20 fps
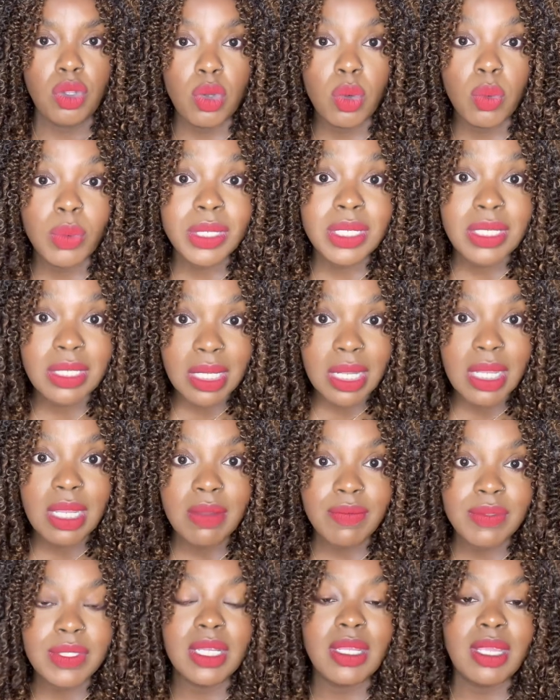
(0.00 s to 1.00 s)
You
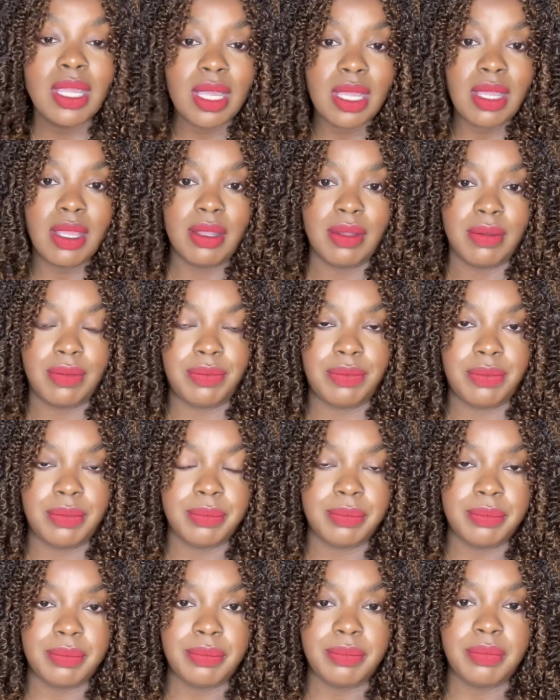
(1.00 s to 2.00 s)
receive to give
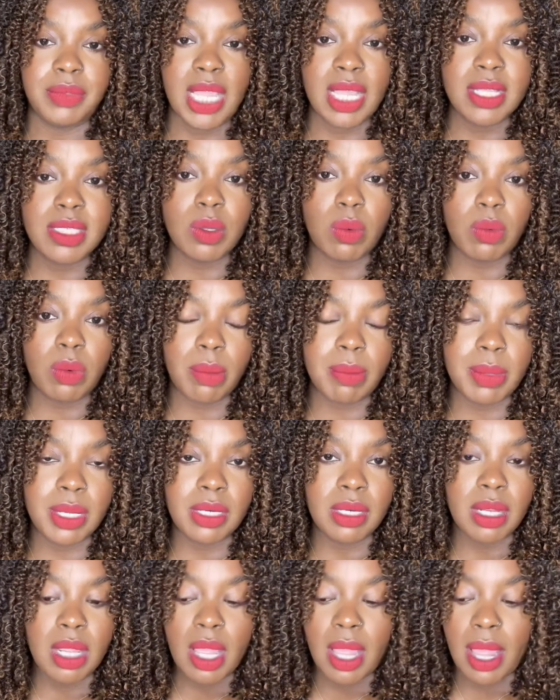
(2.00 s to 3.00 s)
as a
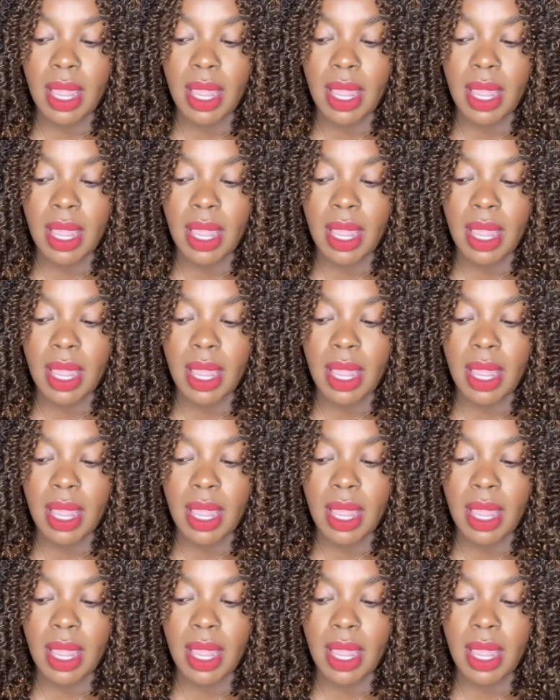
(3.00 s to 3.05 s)
woman.